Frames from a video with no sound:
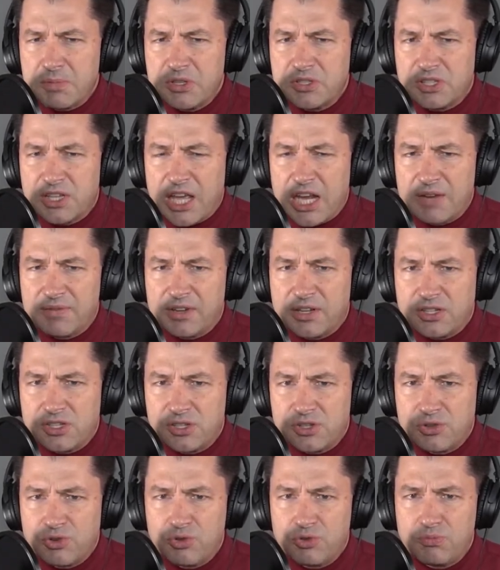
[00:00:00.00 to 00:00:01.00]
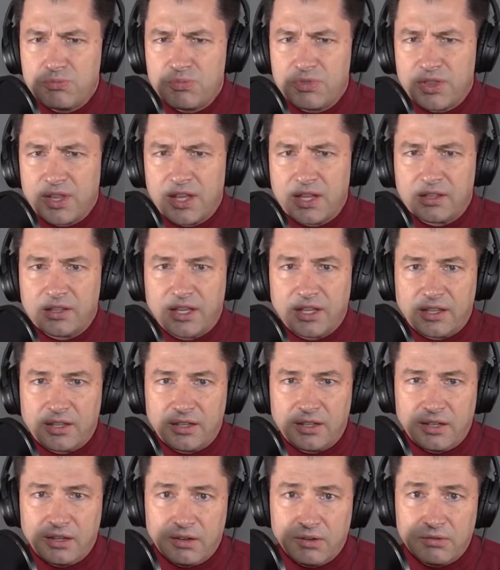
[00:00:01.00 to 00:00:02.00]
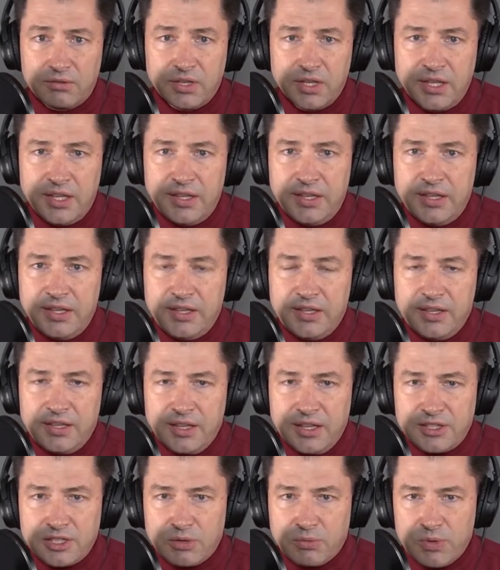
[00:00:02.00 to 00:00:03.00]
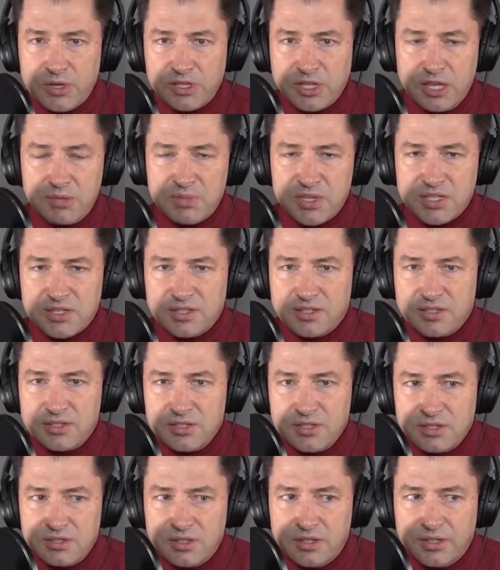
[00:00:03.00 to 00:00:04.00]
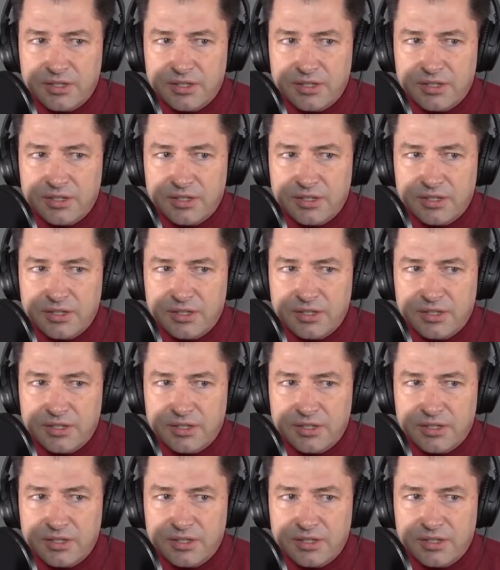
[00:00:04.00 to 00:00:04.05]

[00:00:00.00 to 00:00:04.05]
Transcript: It's kind of an assumed thing, like, you know, it's a risky business.